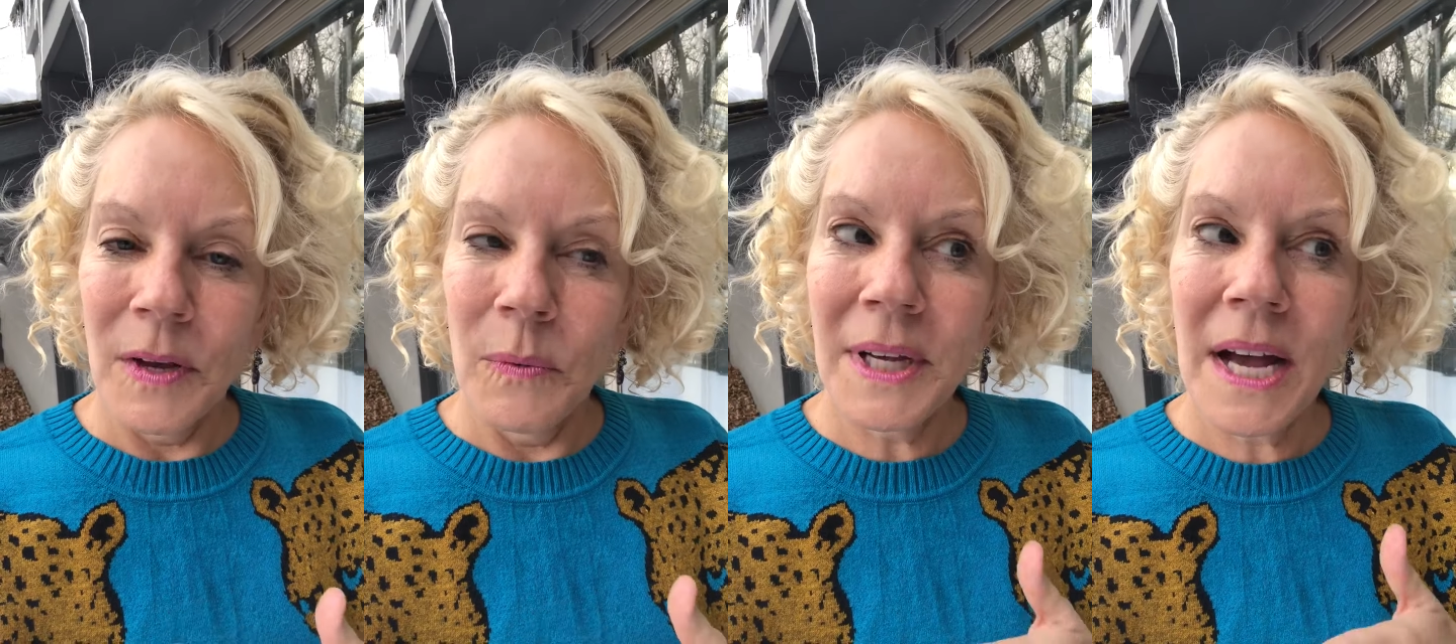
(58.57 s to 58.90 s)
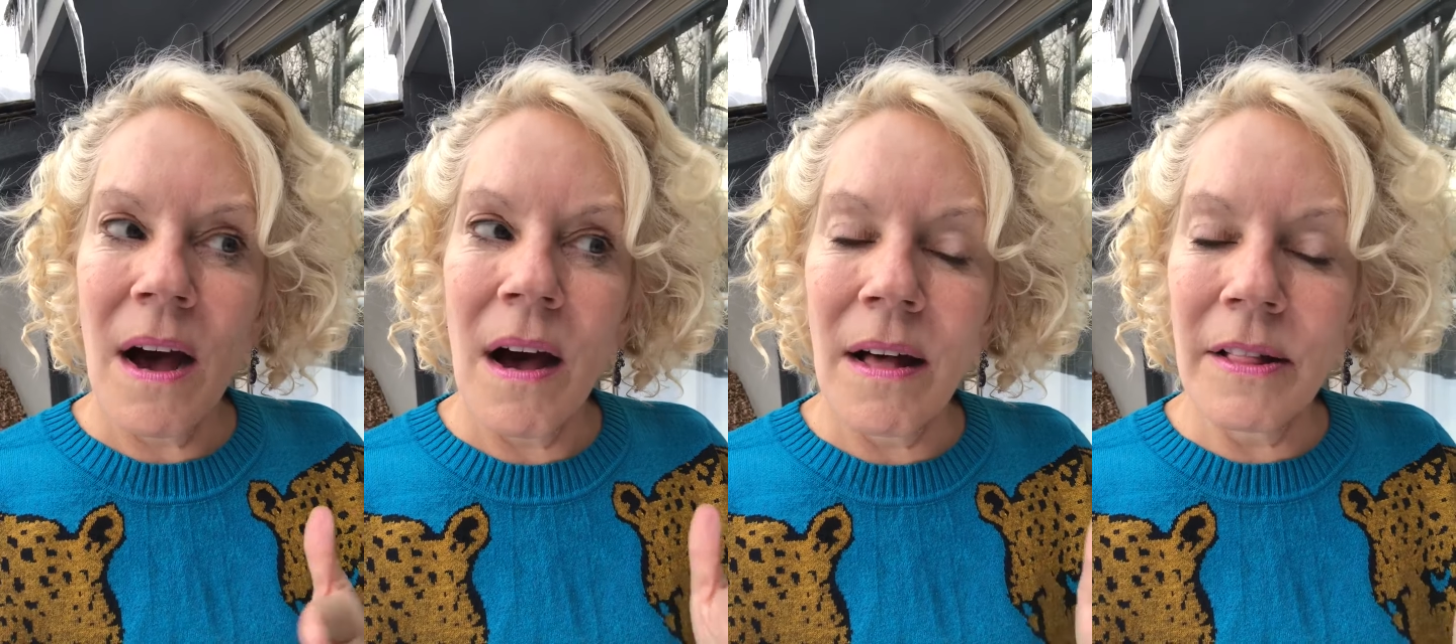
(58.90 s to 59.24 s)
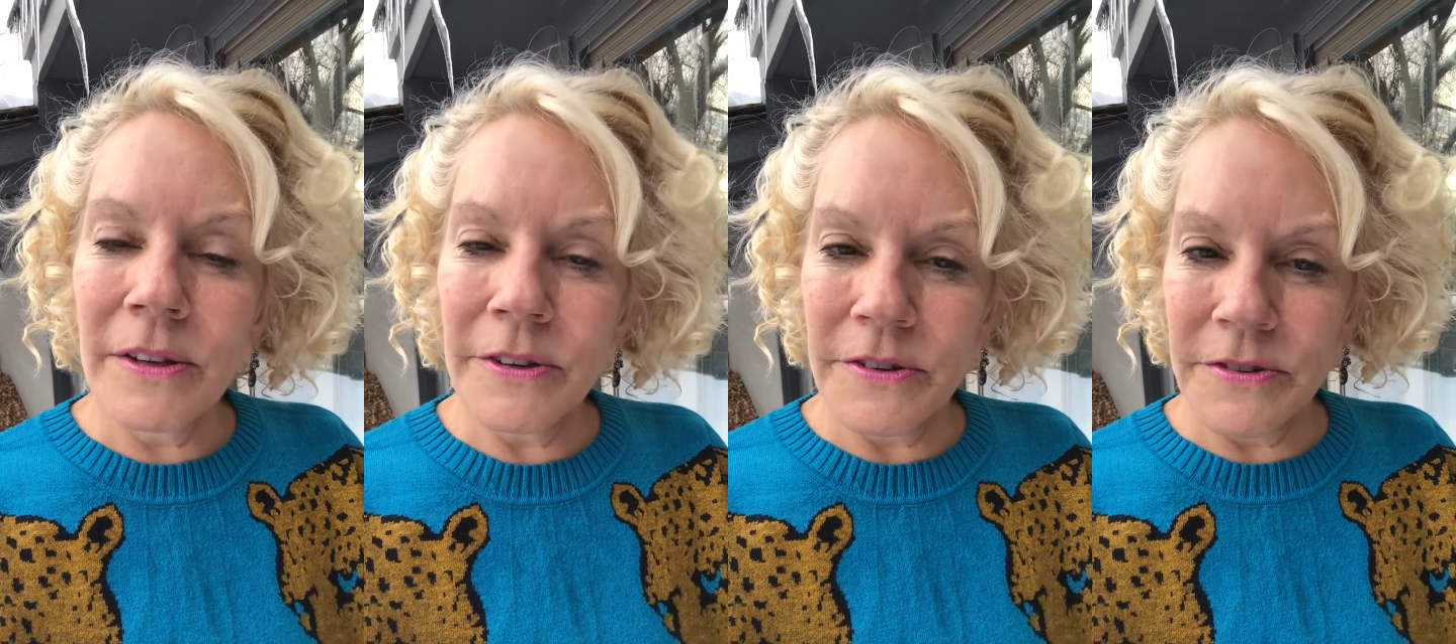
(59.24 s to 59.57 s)
What
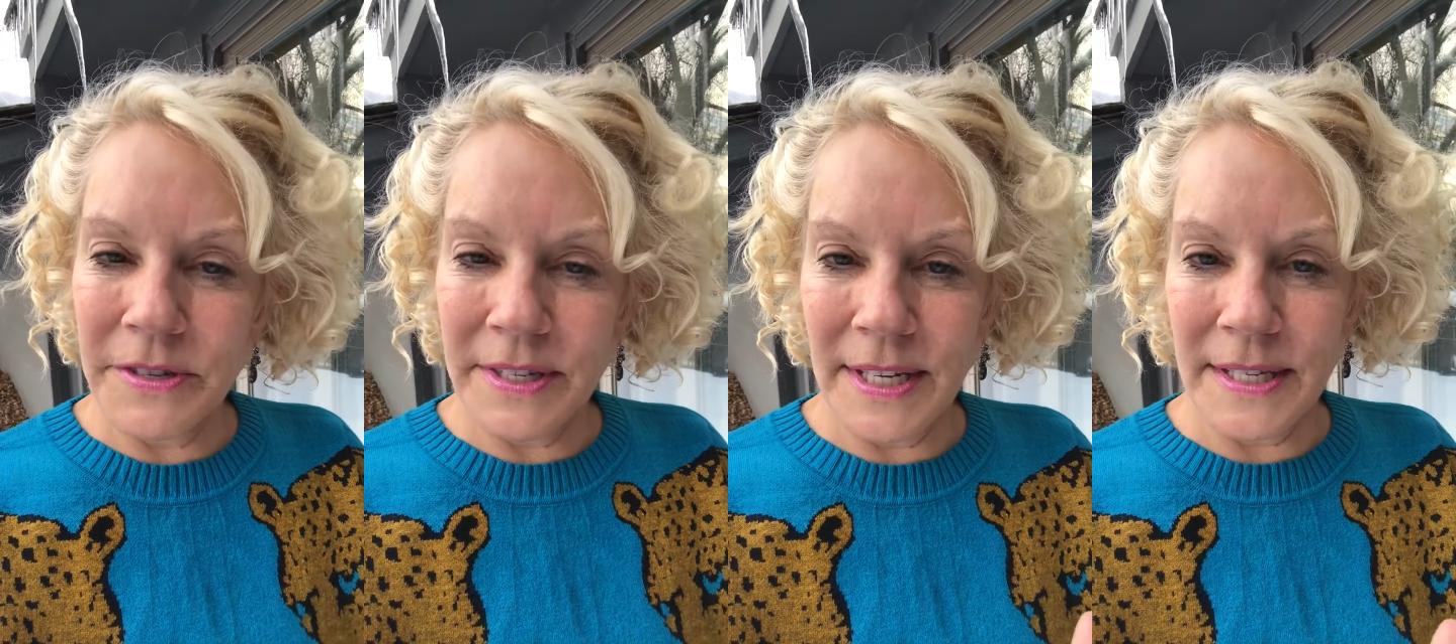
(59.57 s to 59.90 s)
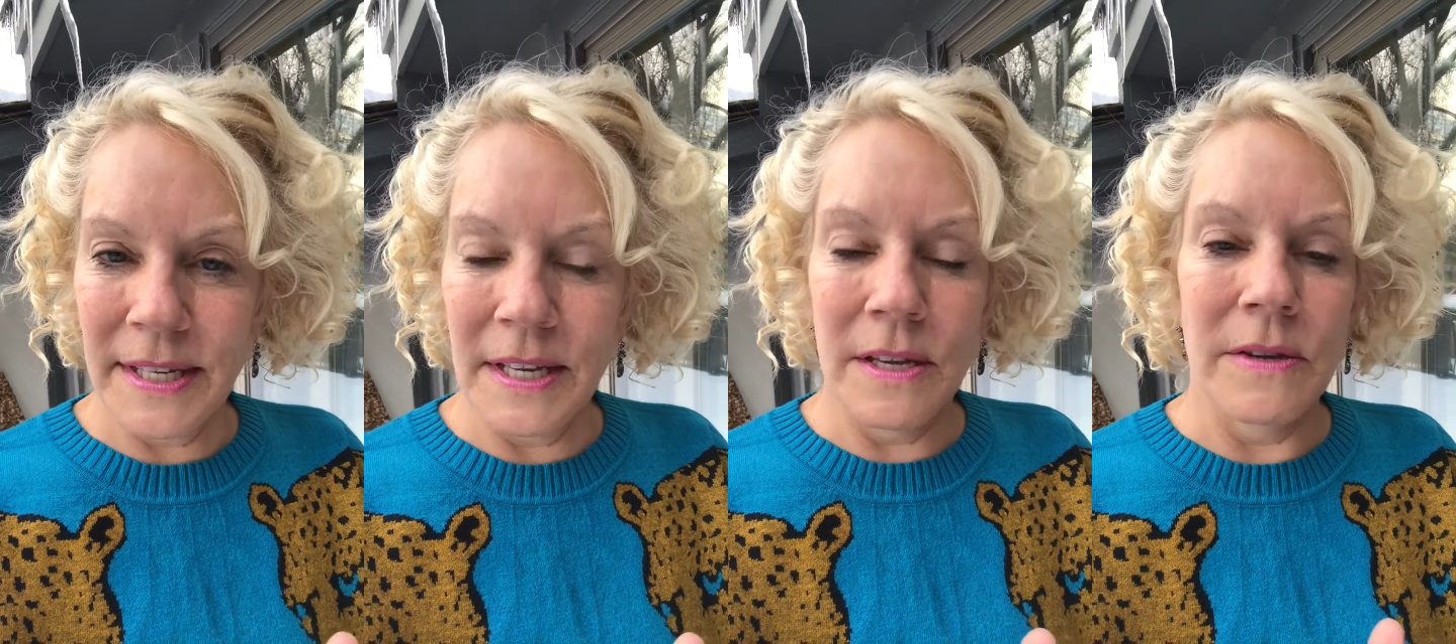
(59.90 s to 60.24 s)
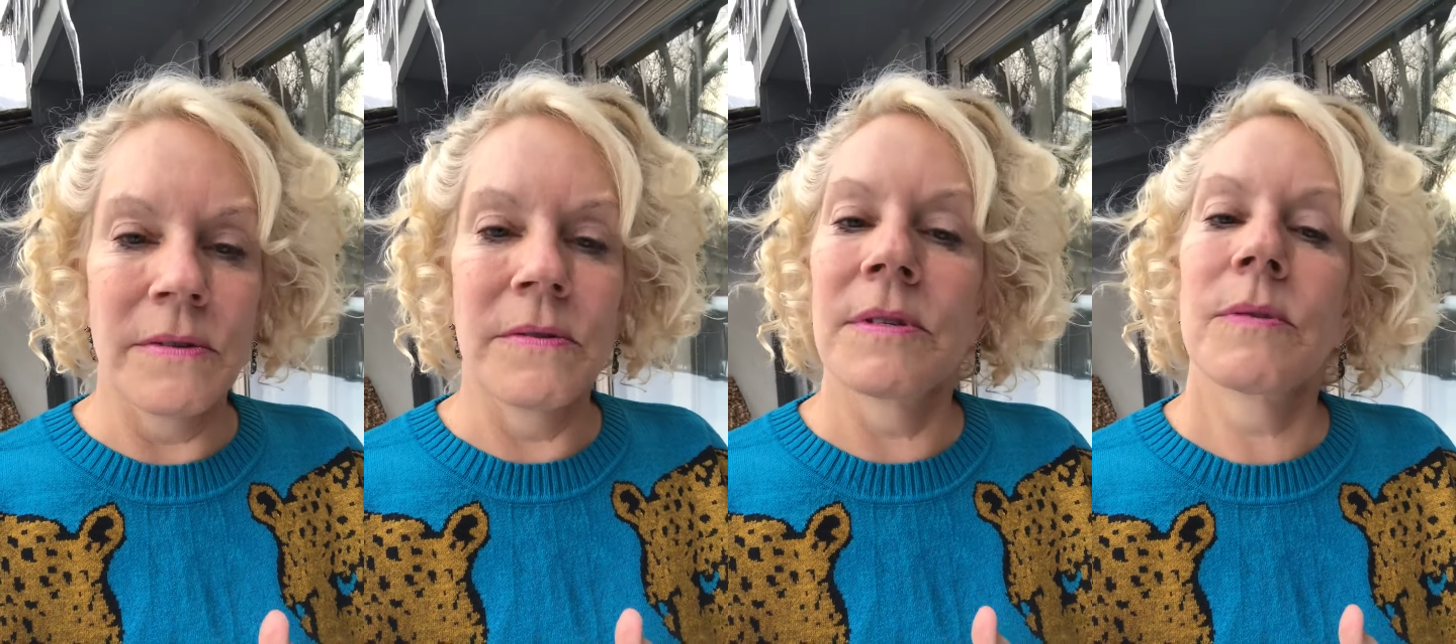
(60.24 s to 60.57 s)
colors does it
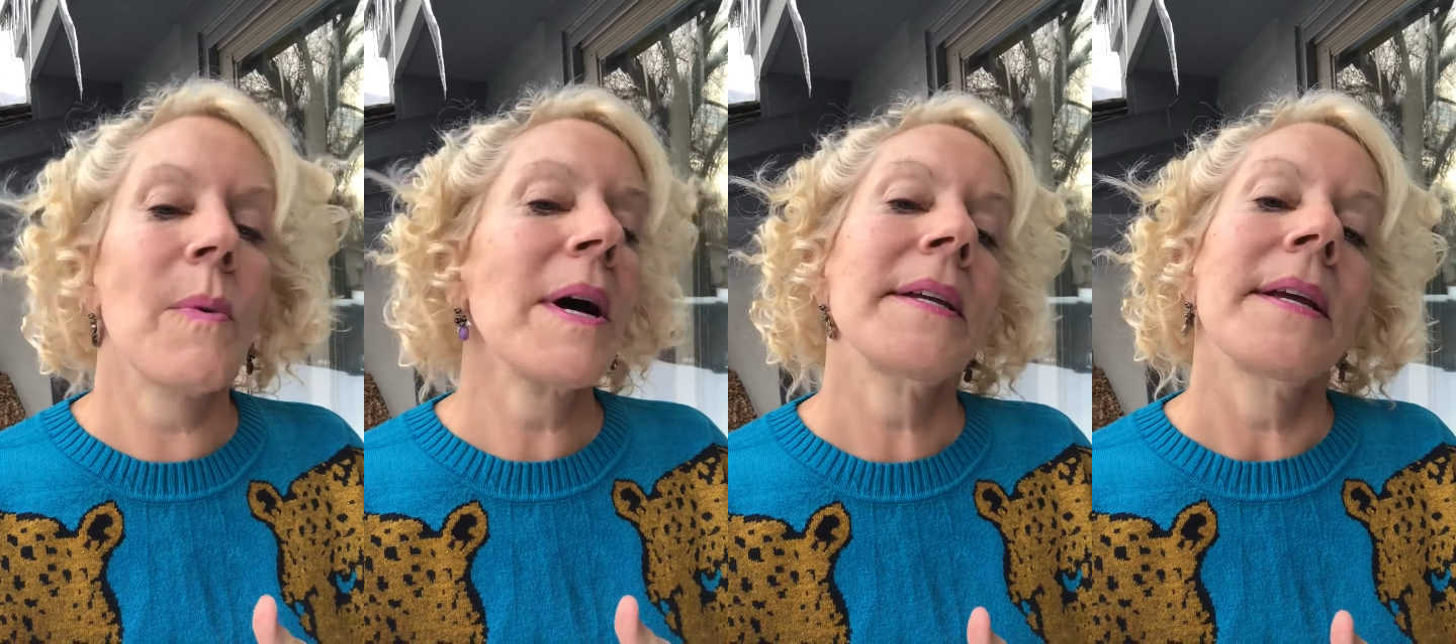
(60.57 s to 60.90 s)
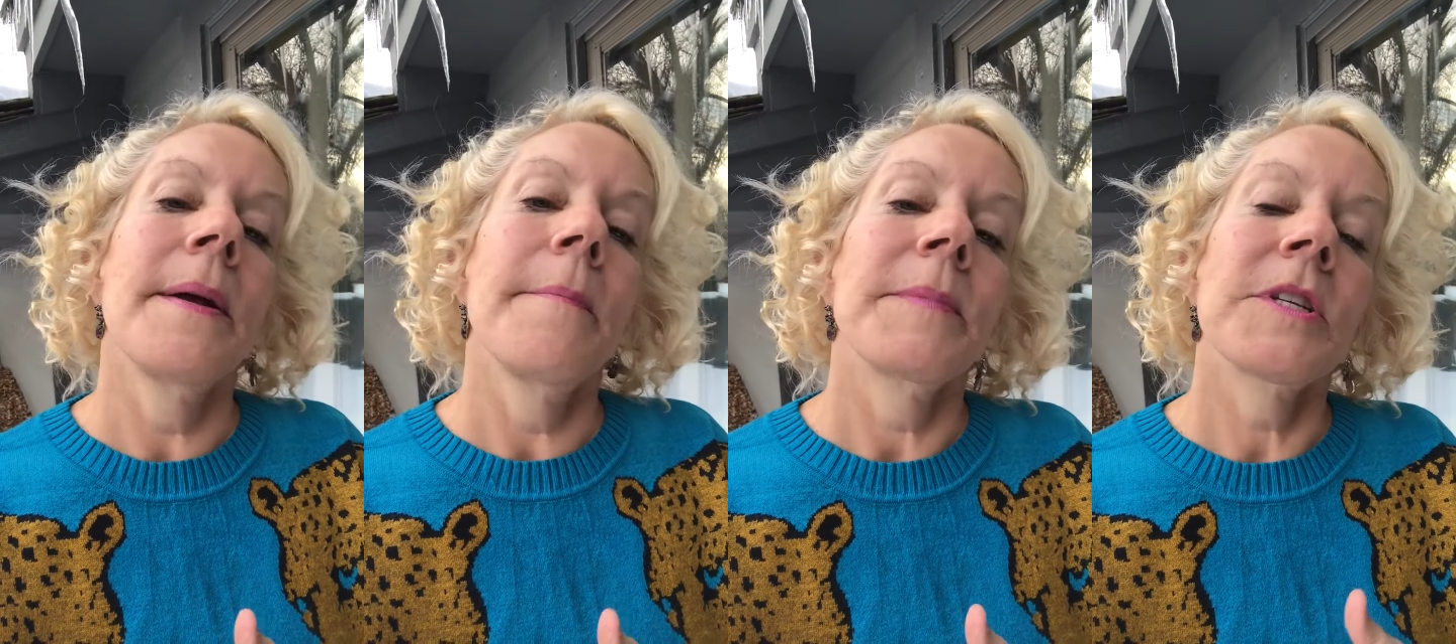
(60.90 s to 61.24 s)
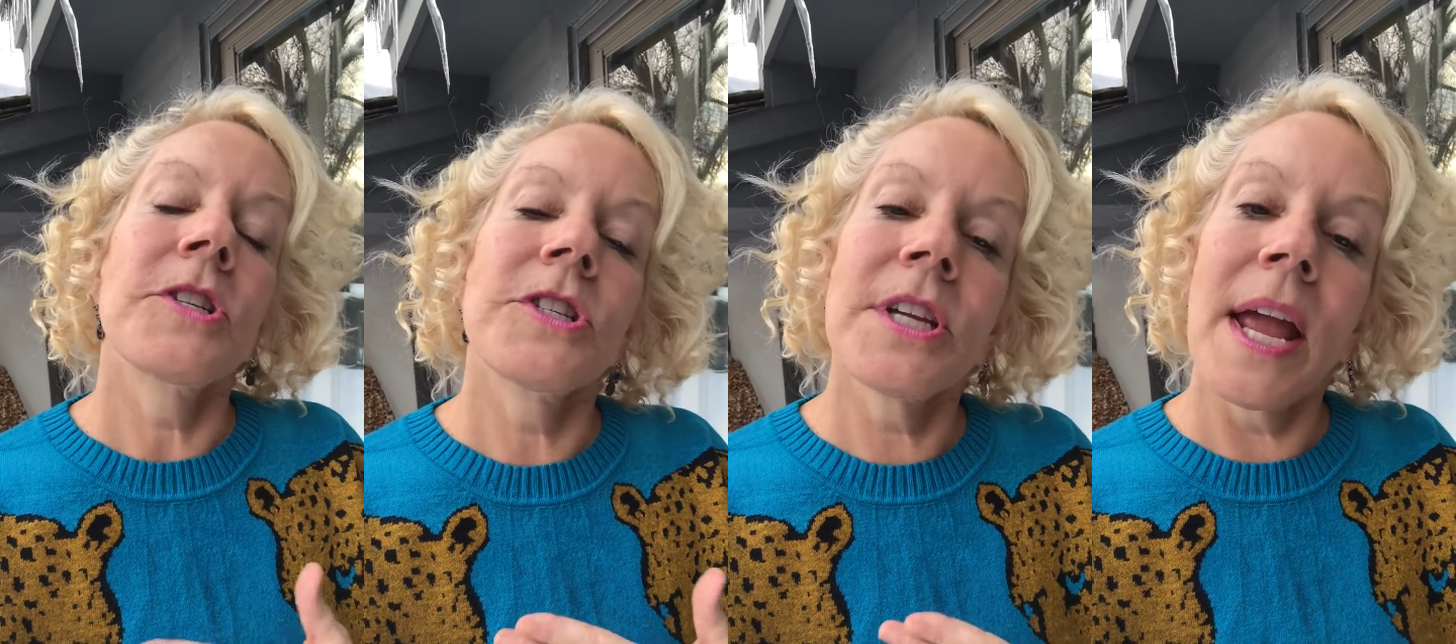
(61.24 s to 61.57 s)
use? What
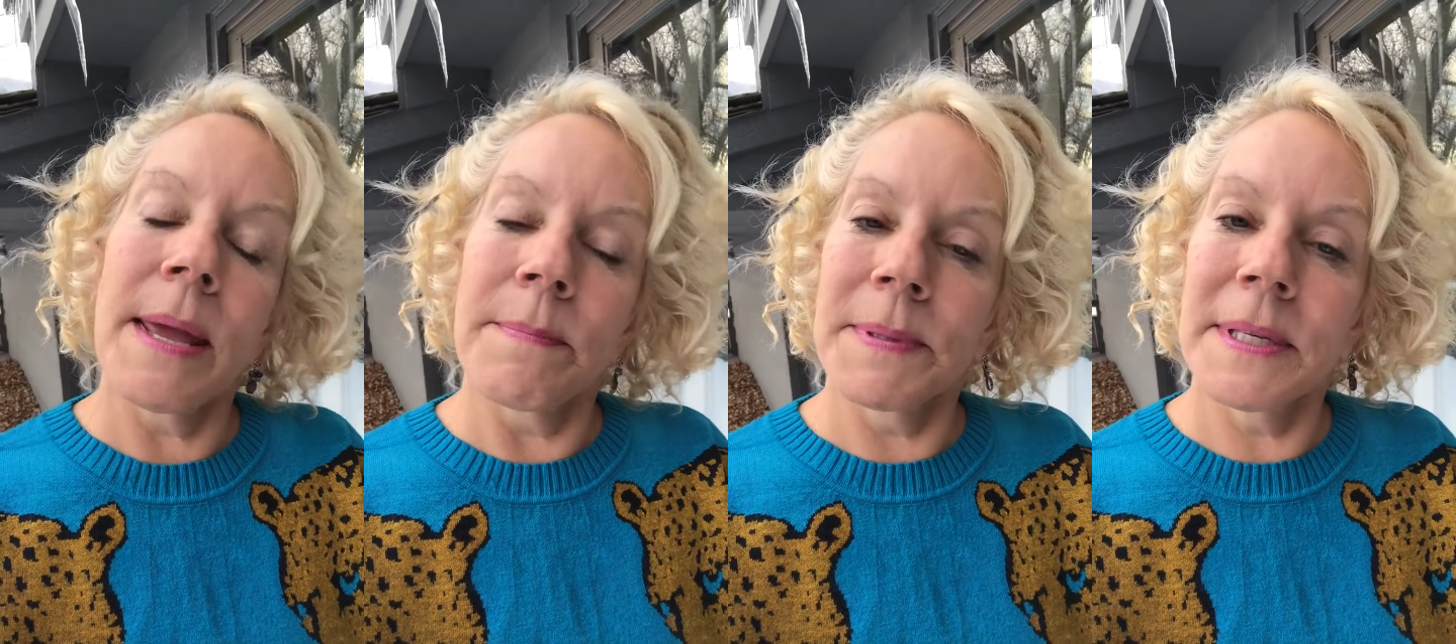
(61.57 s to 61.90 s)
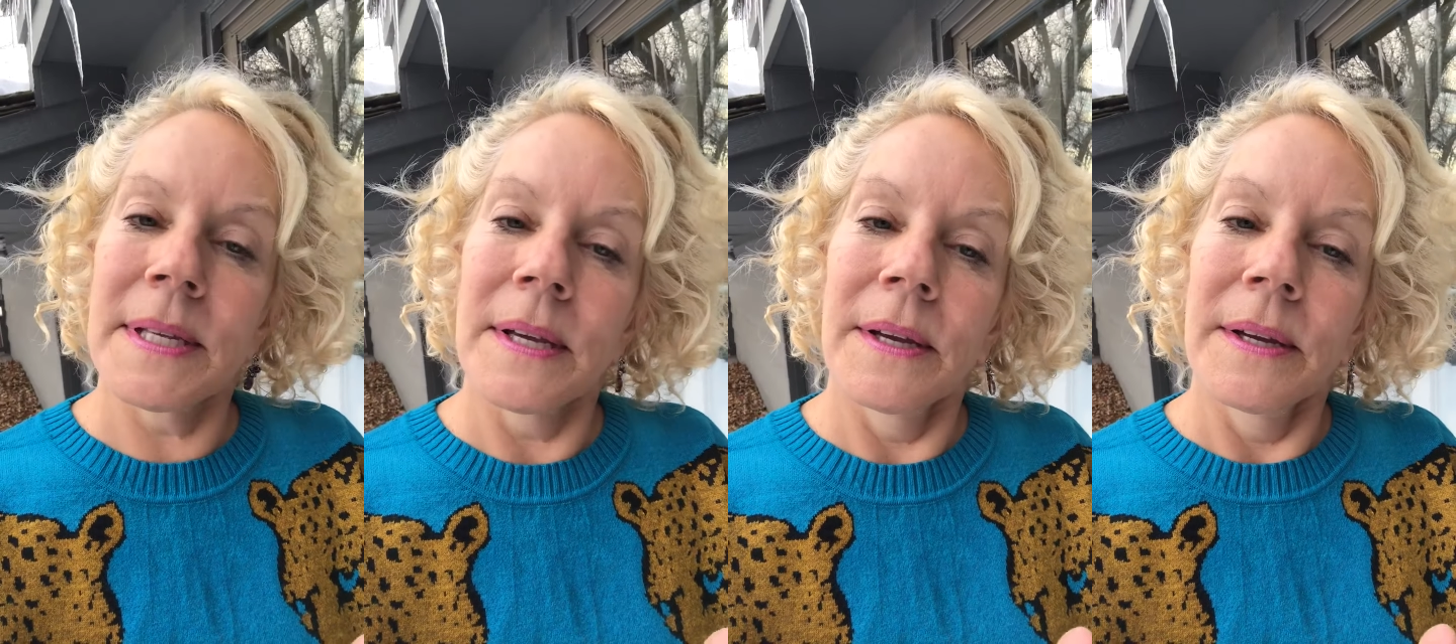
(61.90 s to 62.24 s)
shapes?